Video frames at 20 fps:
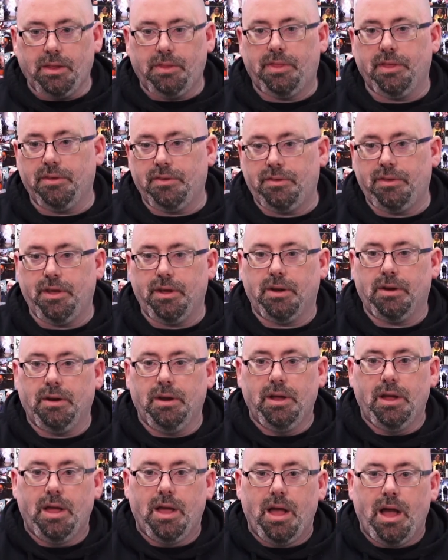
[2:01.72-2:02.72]
this
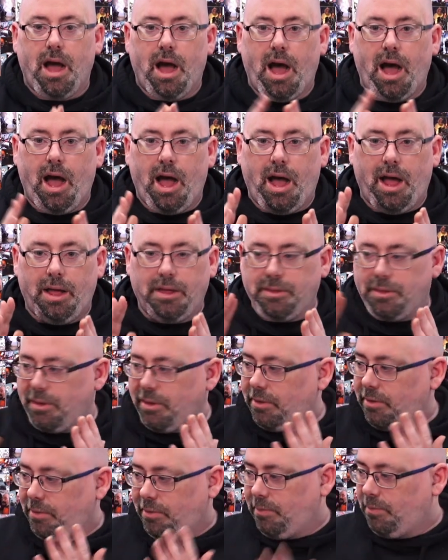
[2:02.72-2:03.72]
year,
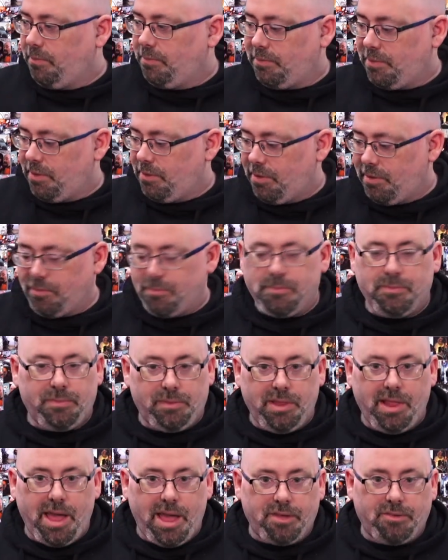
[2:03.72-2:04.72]

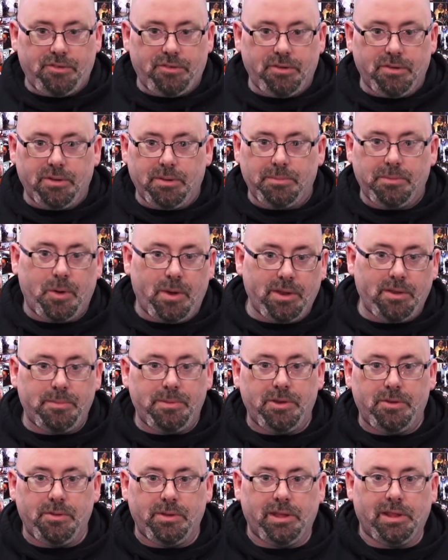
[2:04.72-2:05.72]
last year, I'm going to
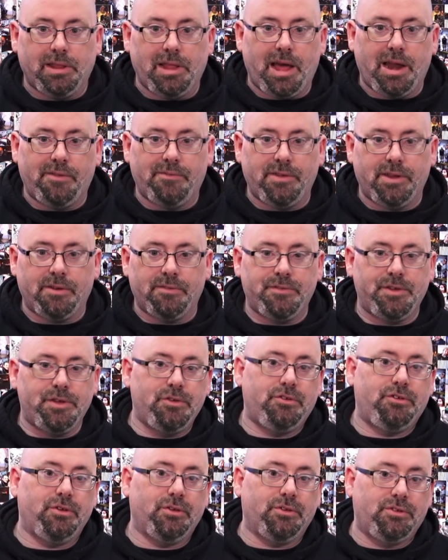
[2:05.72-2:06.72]
be doing a lot of
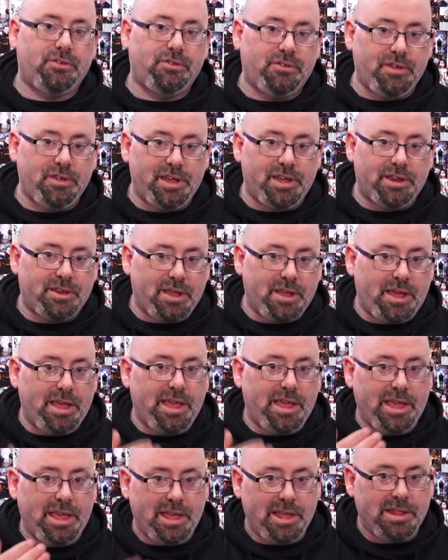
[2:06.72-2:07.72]
interviews. You'll see it
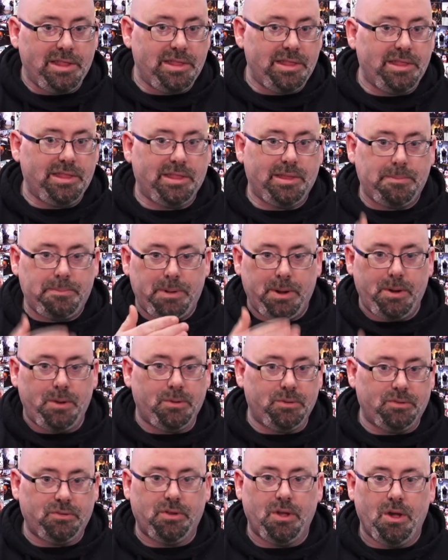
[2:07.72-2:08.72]
in the
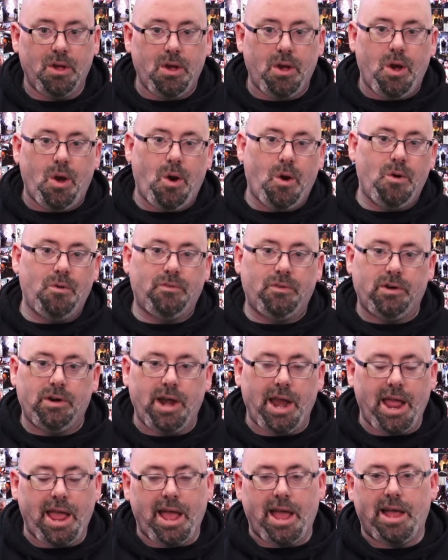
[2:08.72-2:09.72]
post
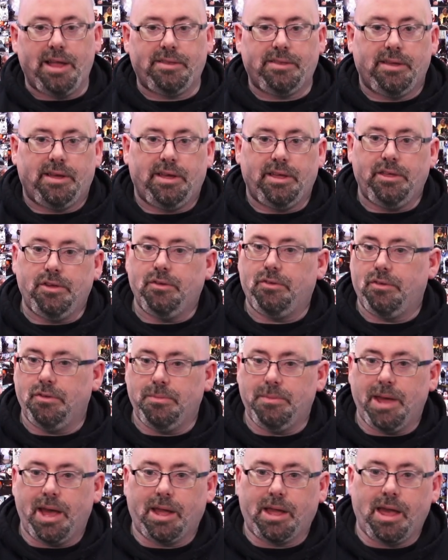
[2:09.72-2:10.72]
over at
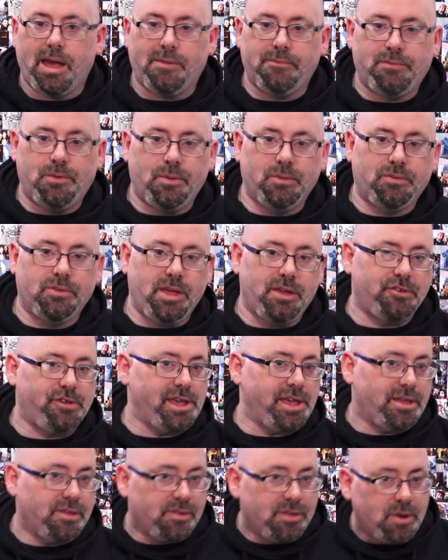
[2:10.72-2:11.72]

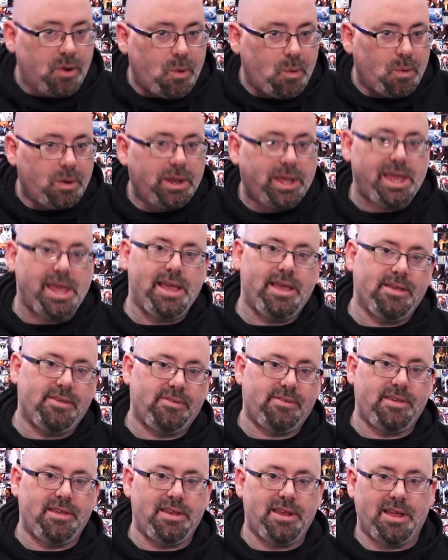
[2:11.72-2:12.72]
youtube.com/geekazine or
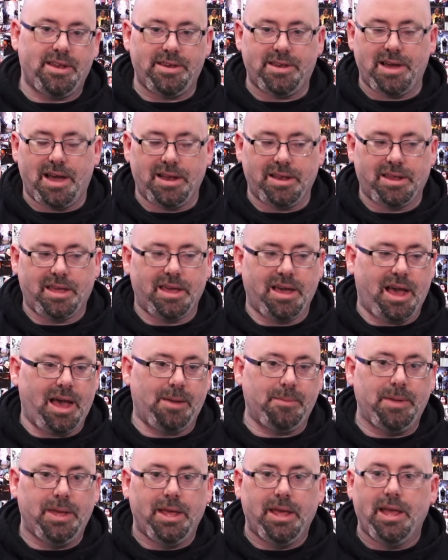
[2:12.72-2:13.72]

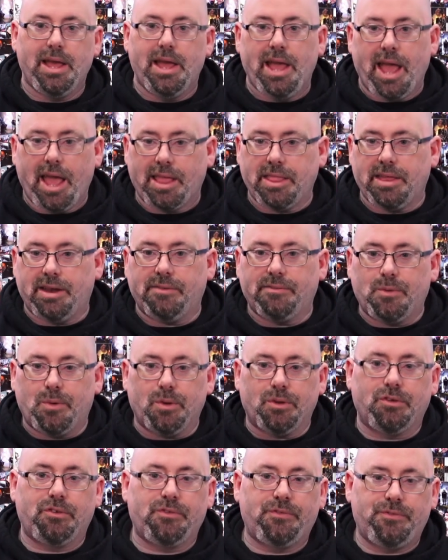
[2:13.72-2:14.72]
geekazine.com. And then, of
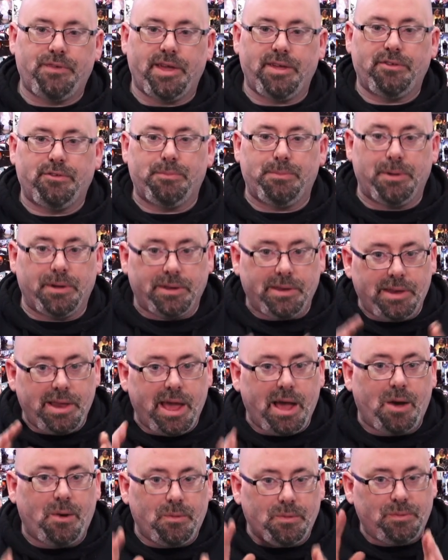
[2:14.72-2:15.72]
course, Facebook.
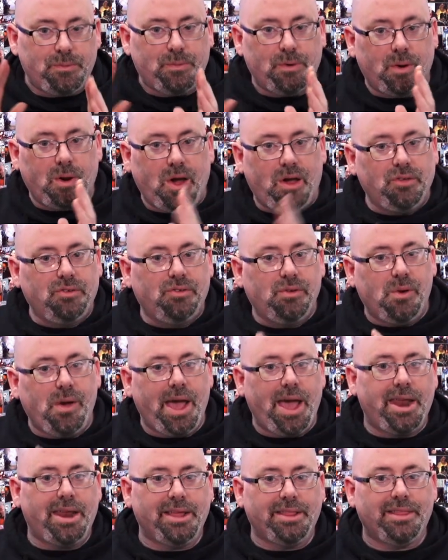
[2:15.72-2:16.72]
Now, we're also
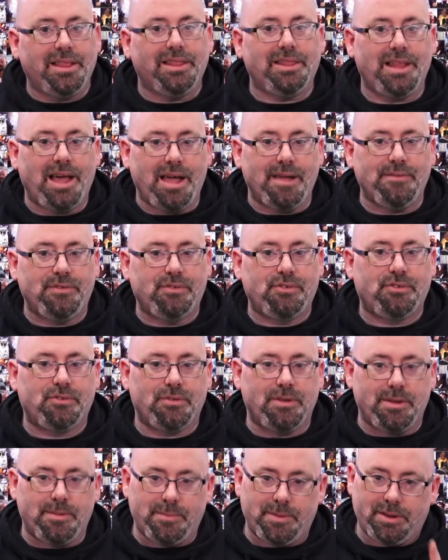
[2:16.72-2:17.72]
adding the live
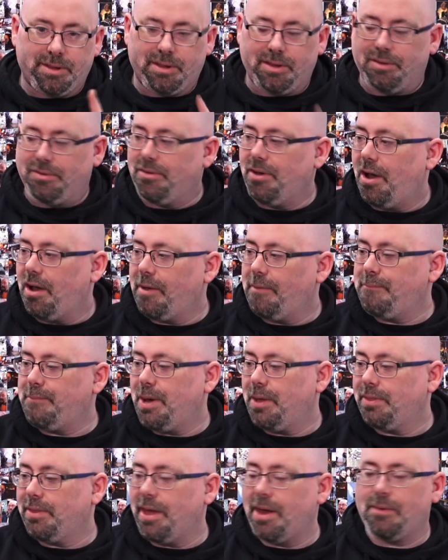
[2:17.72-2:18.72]
stream, and I'm going to talk
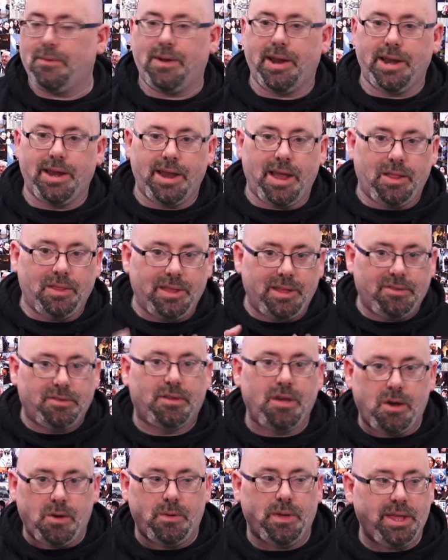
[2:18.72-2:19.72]
about that right now. Let's
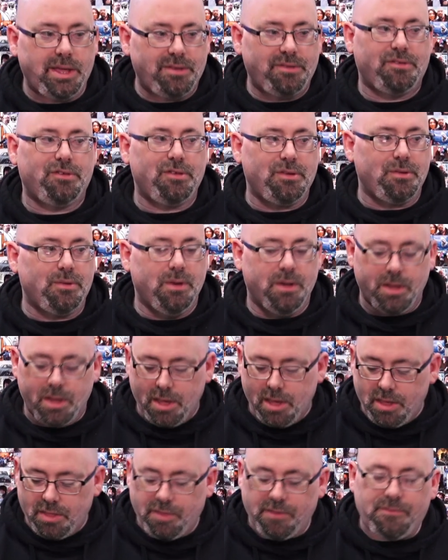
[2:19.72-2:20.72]
go into
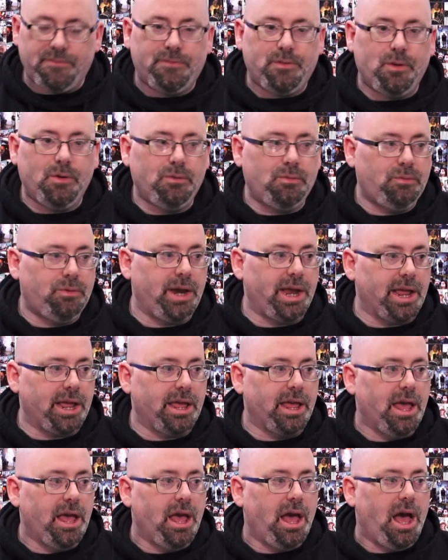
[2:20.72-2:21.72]
the full
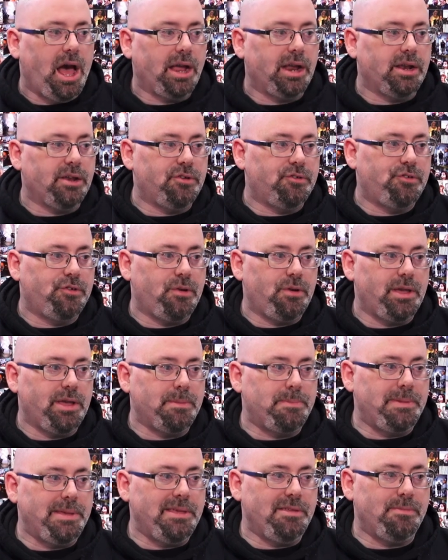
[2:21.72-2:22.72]
rig. I'm going to show
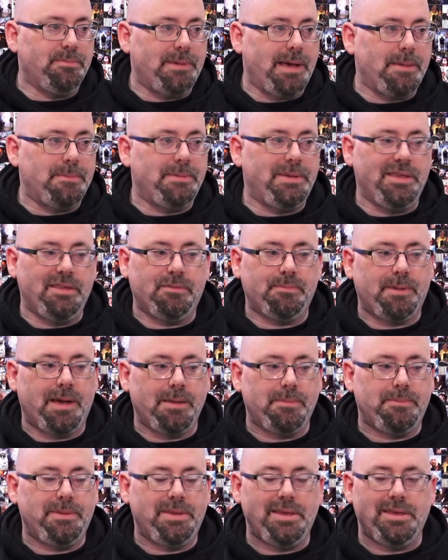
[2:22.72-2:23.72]
you piece by piece
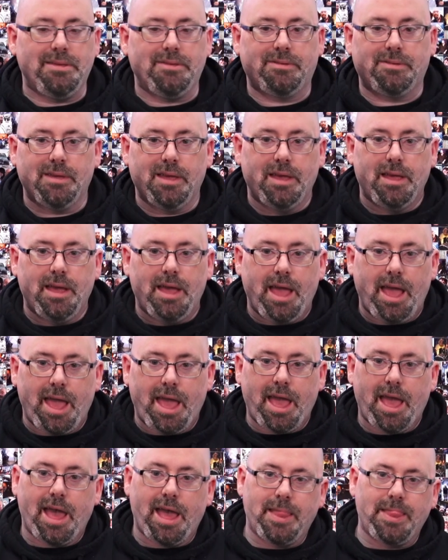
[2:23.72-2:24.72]
by piece
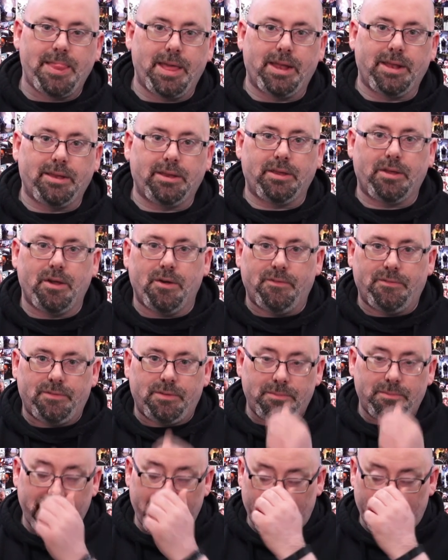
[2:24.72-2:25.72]
and then go
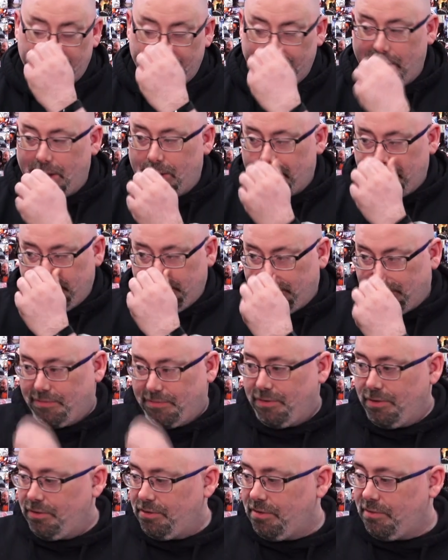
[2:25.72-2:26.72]
from there. Now,
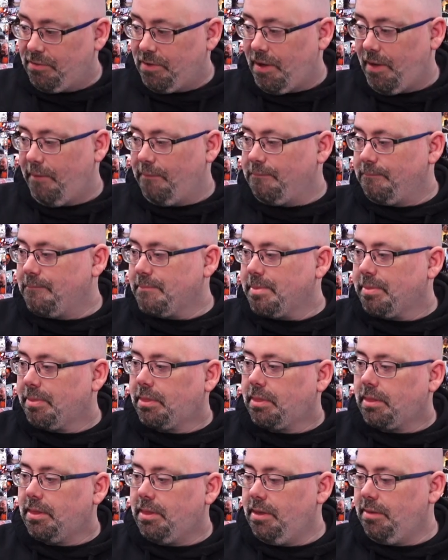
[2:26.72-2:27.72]
first of all,
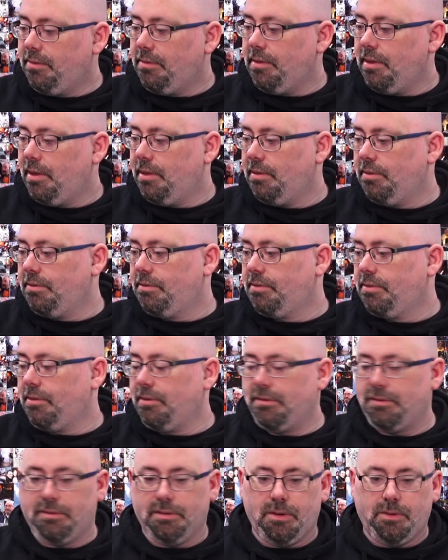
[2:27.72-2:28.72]
this is the
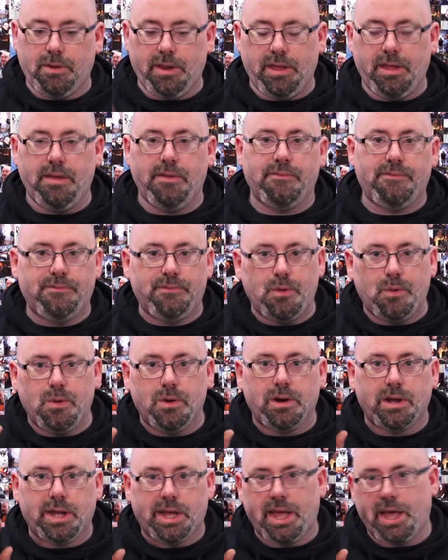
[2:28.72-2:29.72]
Sony
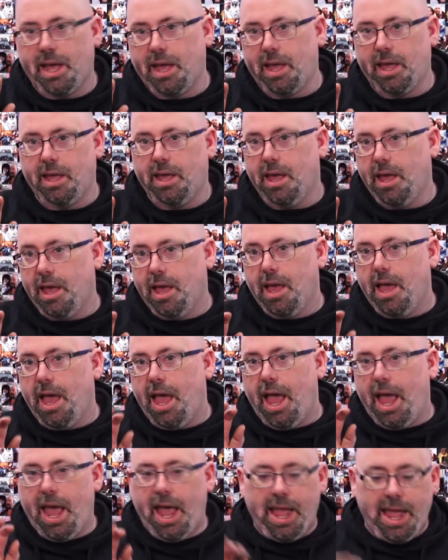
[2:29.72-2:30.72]
4K
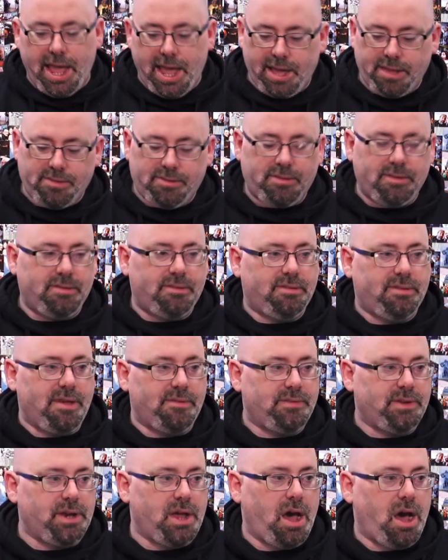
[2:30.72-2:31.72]

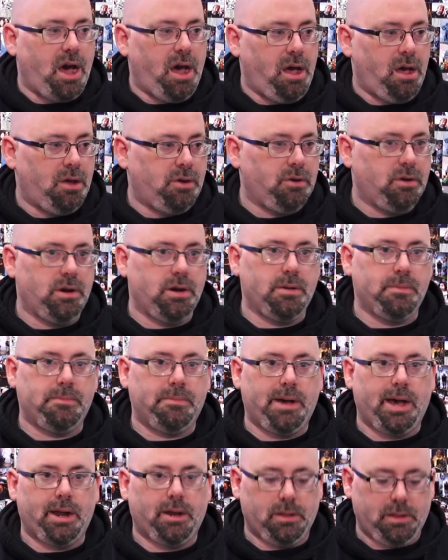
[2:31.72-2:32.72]
AX700
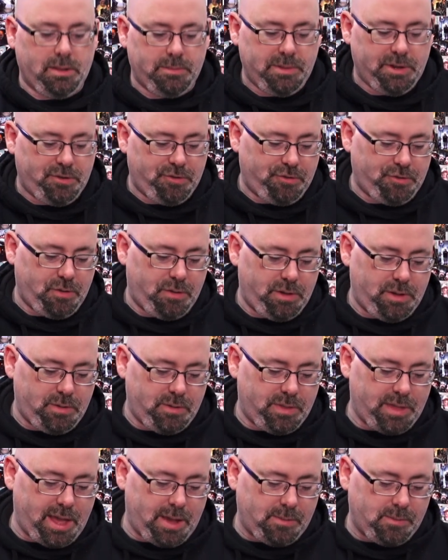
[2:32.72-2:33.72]
model. Let me show
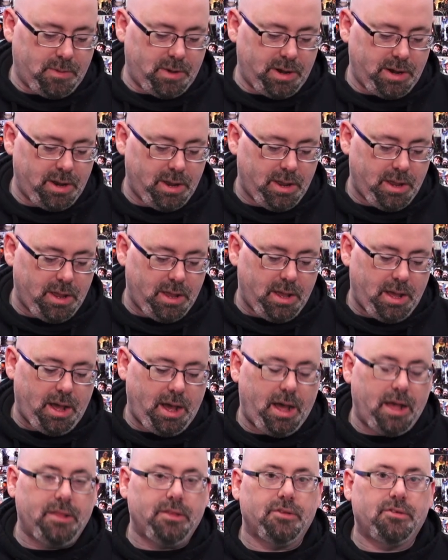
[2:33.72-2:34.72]
you that one
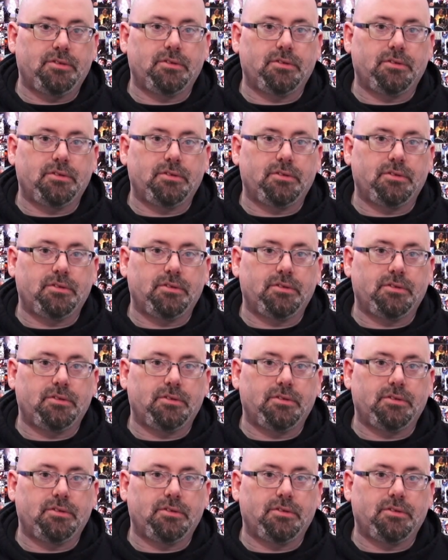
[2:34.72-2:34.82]
on the